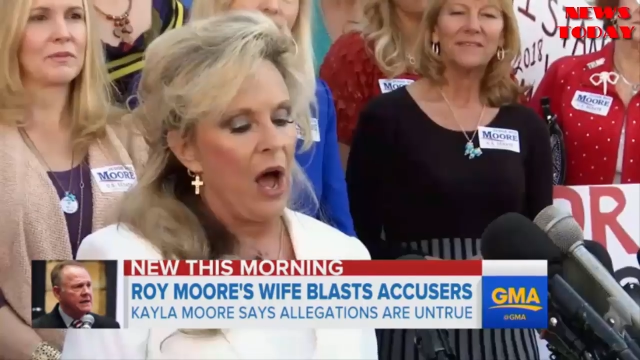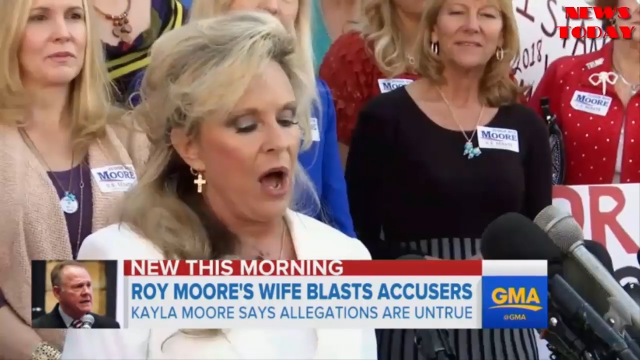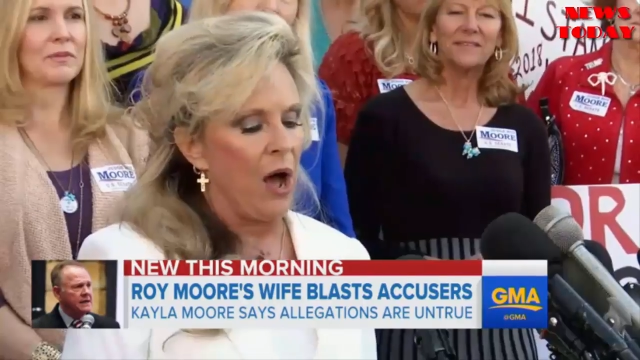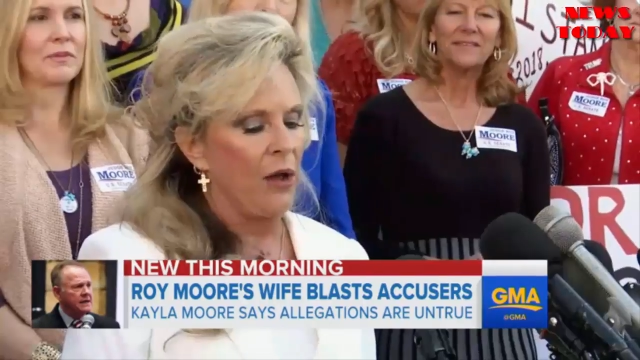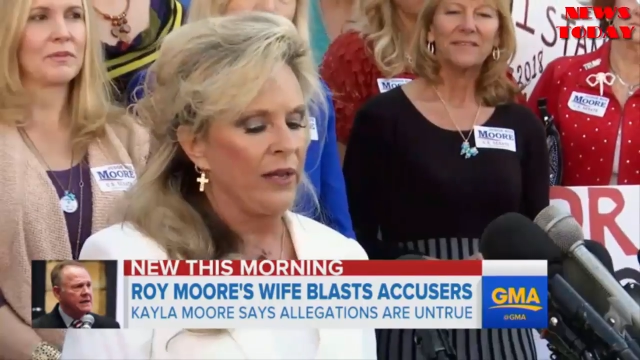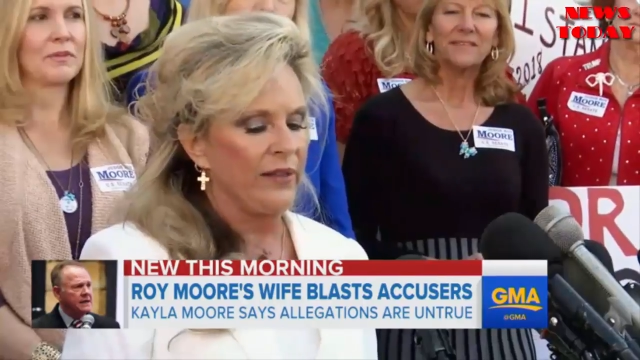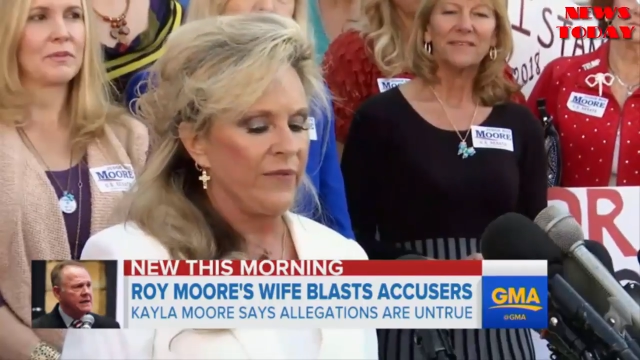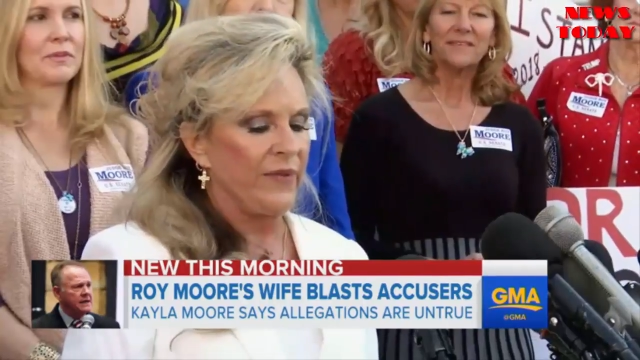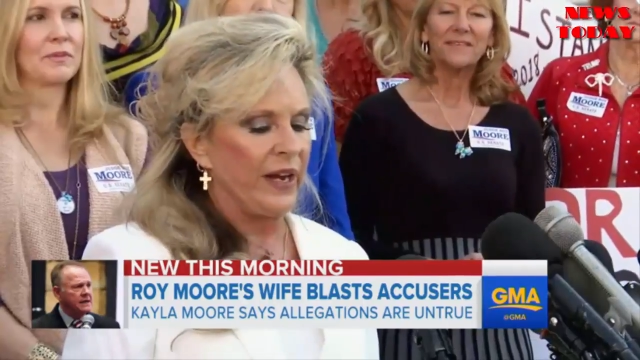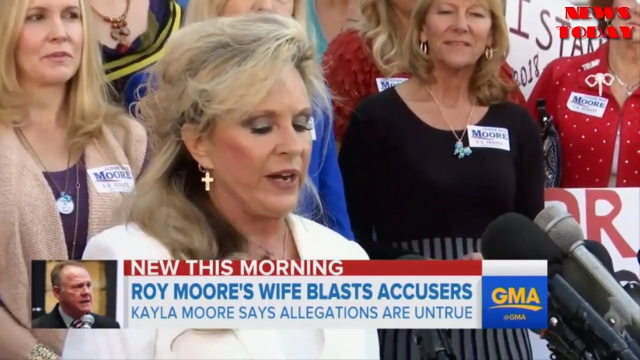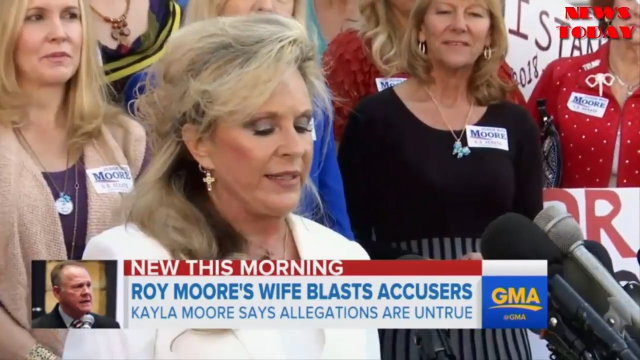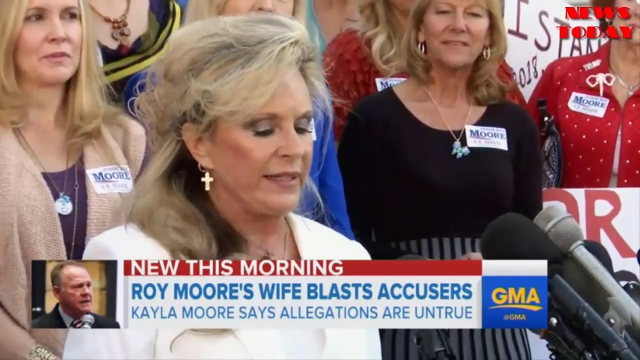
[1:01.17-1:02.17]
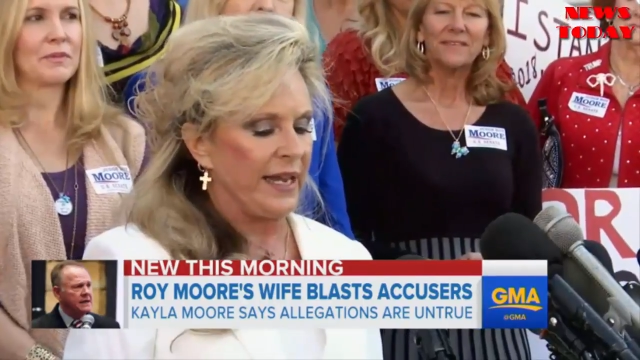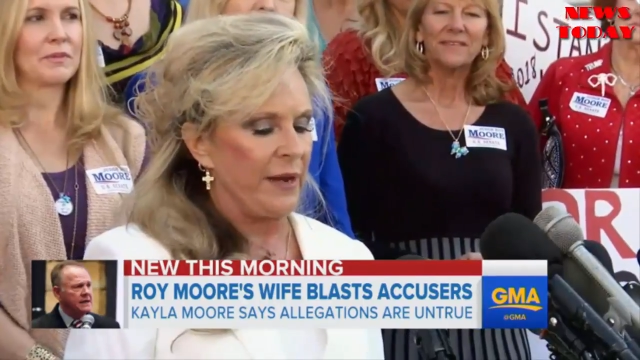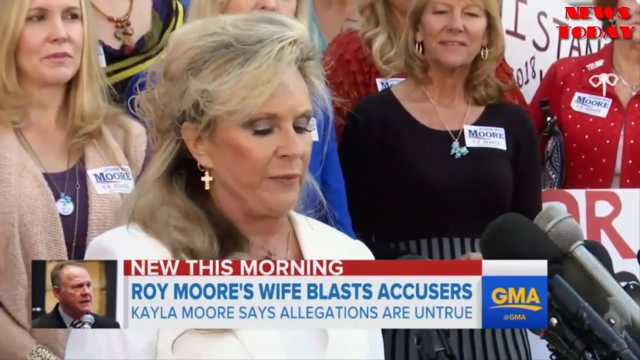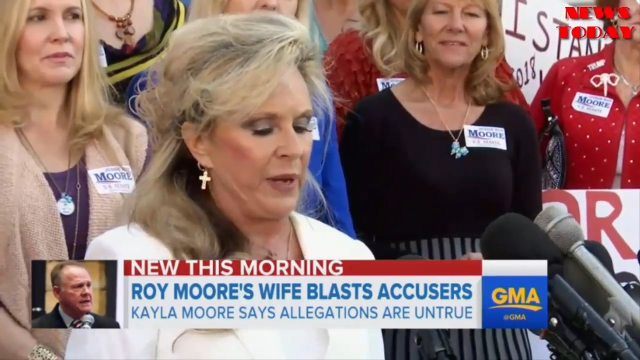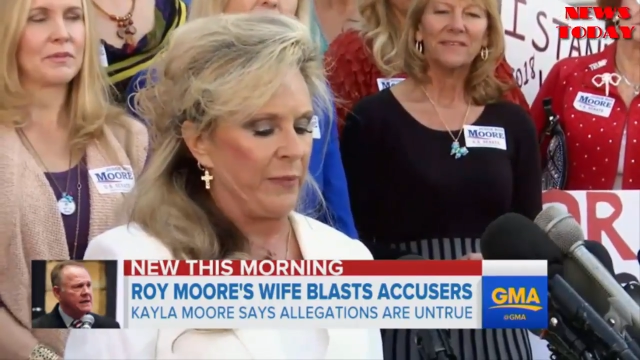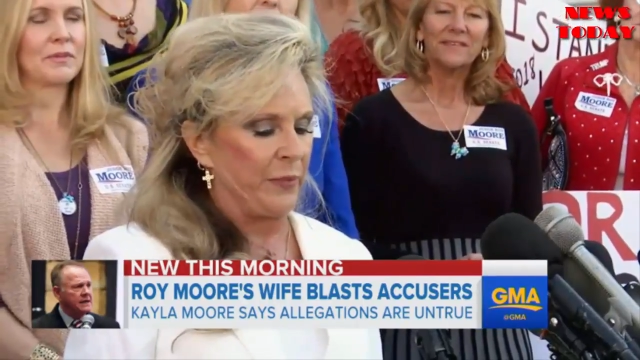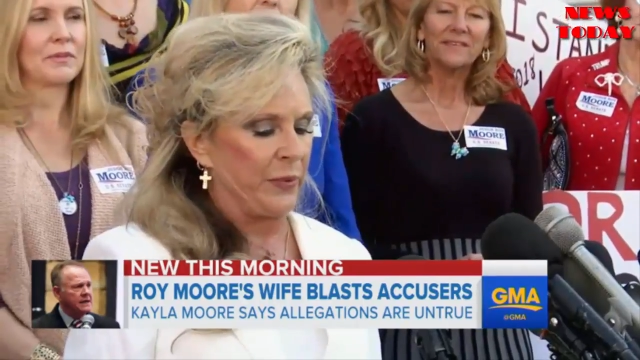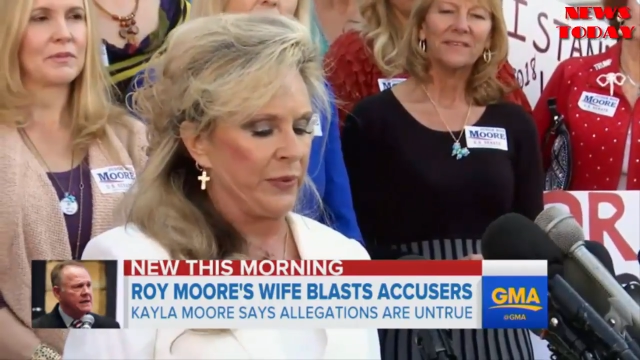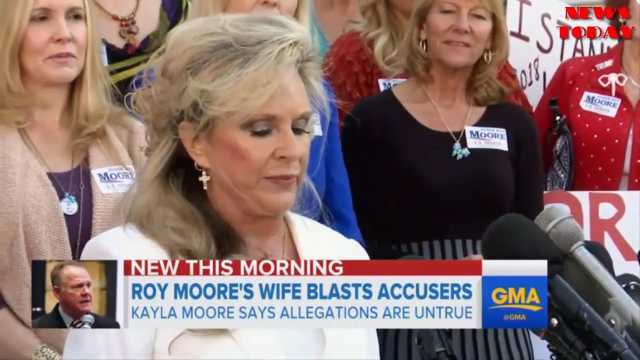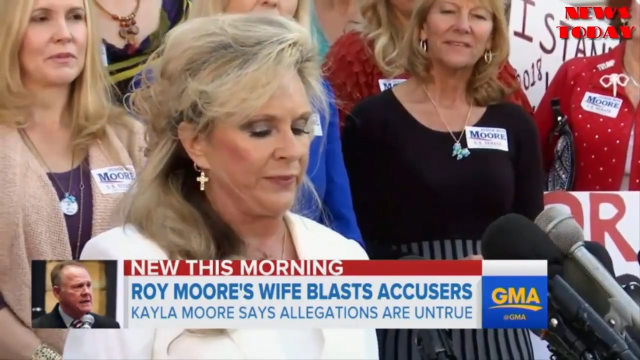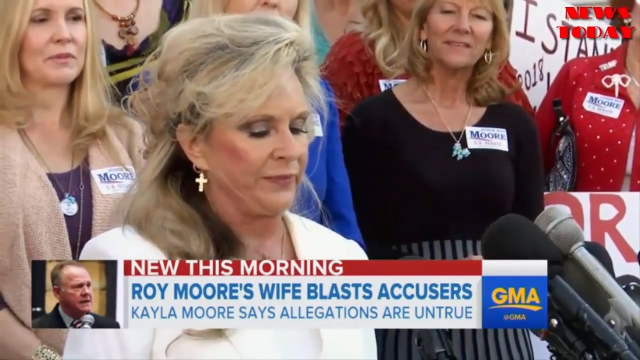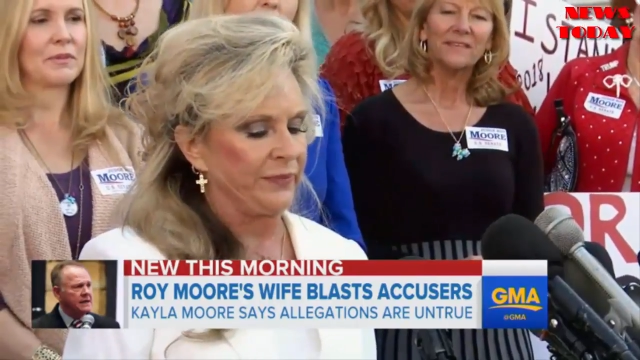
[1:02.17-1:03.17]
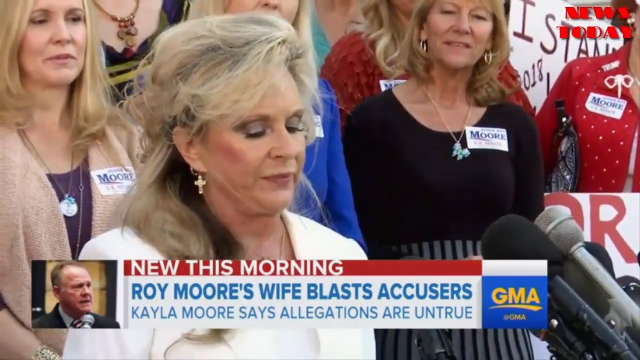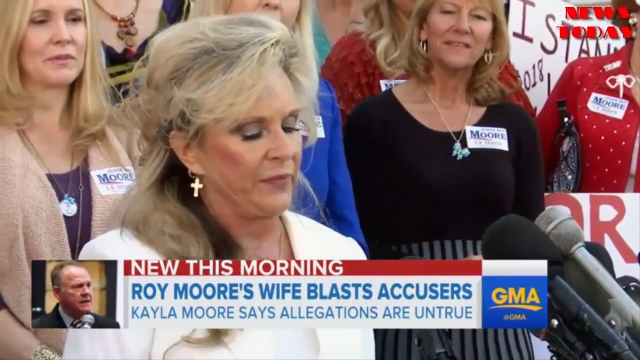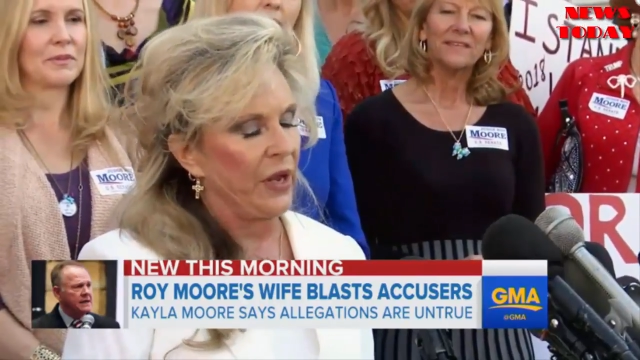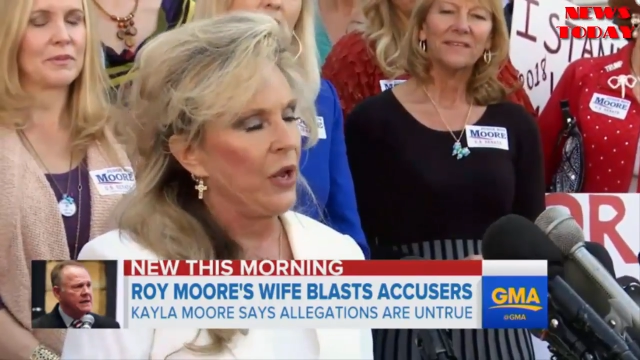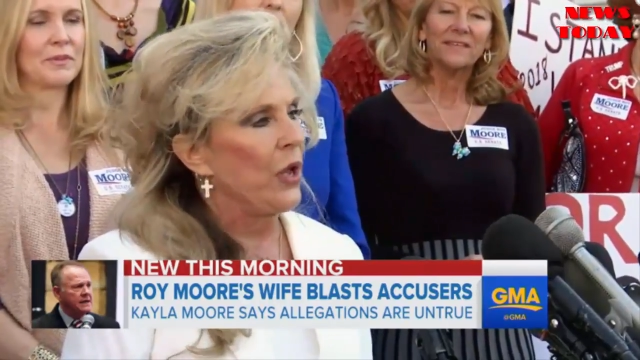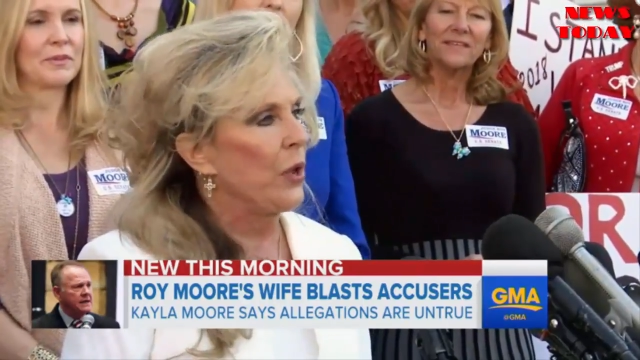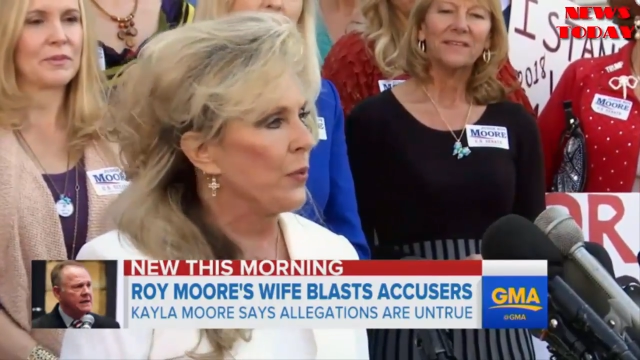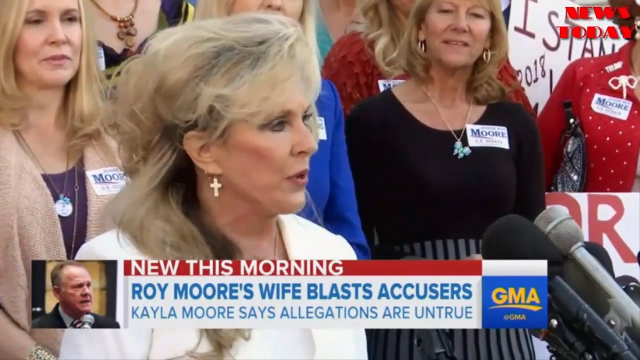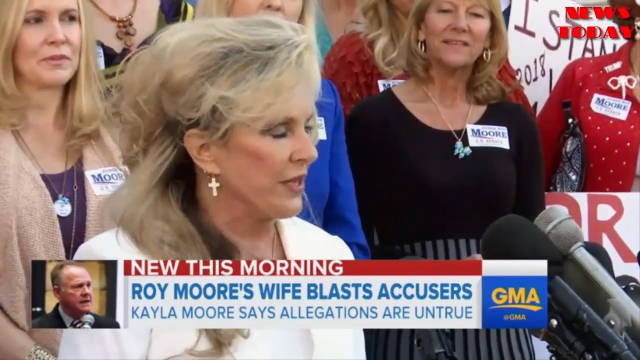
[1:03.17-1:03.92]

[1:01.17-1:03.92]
Speaker 1: All of the very same people who were